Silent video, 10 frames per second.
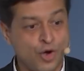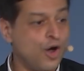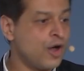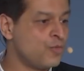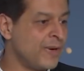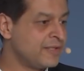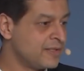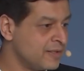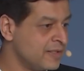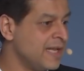or
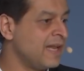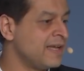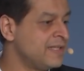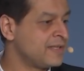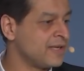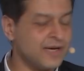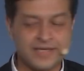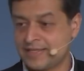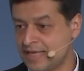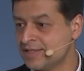with daylight
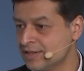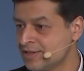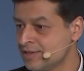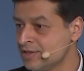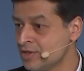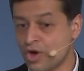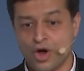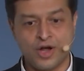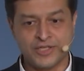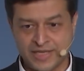sensors
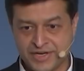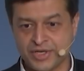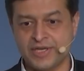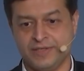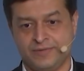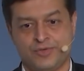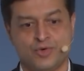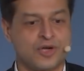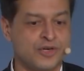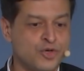or centrally
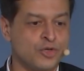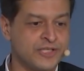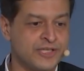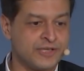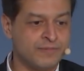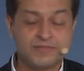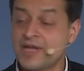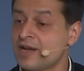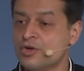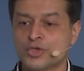through a control system.
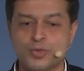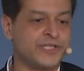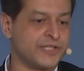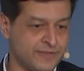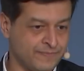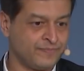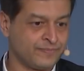There are no switches.